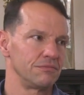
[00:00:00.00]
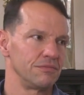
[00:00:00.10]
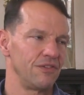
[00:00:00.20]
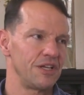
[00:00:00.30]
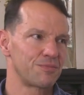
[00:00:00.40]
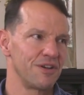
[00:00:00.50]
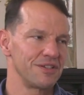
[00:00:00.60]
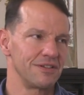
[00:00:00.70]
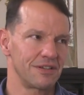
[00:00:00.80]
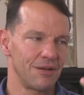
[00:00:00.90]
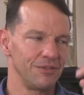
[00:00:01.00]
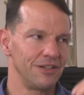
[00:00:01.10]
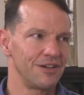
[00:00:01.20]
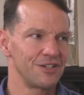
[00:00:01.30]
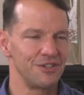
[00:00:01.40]
The Vice President Kamala
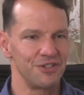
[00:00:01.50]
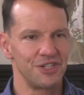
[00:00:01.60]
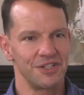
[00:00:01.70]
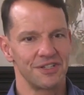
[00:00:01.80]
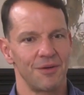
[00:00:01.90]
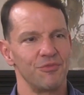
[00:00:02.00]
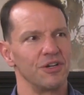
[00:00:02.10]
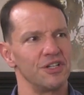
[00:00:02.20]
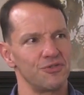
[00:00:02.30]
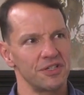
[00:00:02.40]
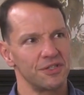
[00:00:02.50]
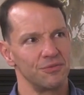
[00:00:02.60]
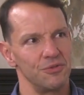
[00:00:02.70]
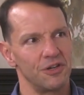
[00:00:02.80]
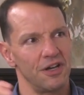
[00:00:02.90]
Harris. She goes, I'm going to address the
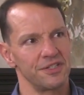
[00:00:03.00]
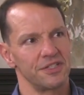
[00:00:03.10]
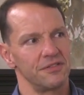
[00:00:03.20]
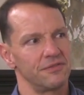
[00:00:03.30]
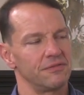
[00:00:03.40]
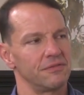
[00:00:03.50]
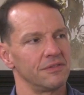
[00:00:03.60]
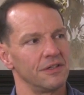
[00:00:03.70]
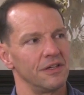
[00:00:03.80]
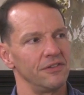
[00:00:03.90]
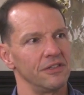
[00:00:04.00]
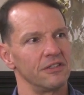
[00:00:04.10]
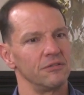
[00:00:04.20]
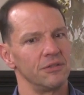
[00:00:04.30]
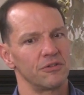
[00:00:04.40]
root causes of
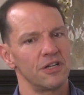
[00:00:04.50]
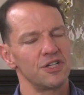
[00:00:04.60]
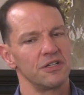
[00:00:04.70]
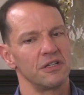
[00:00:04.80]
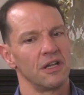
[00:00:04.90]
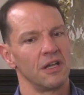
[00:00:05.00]
illegal immigration.